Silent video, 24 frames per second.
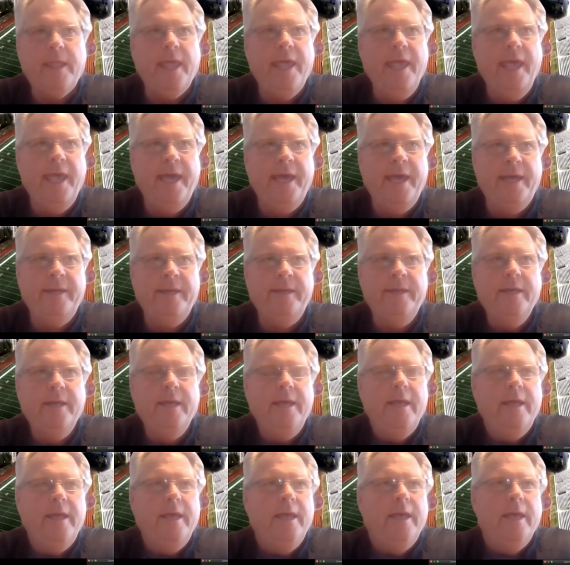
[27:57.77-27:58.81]
And
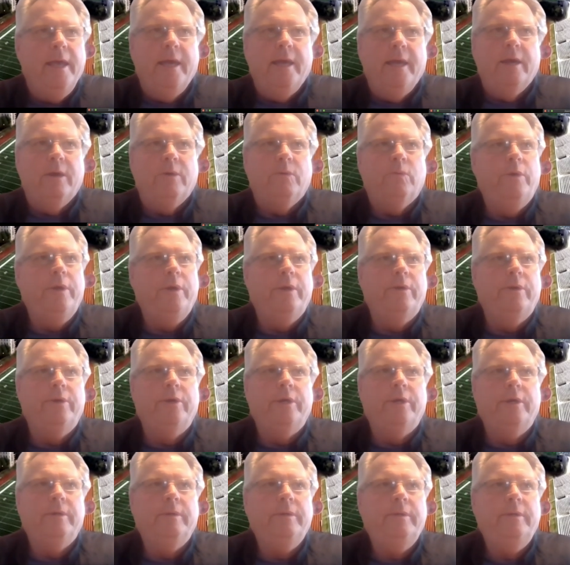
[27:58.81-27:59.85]
we
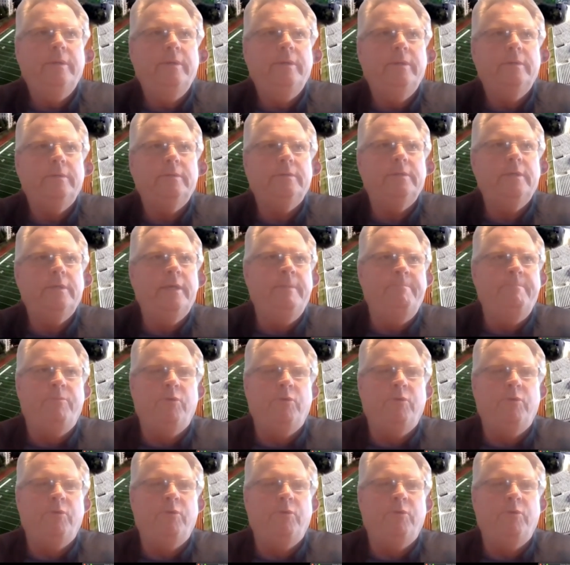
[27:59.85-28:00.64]
were in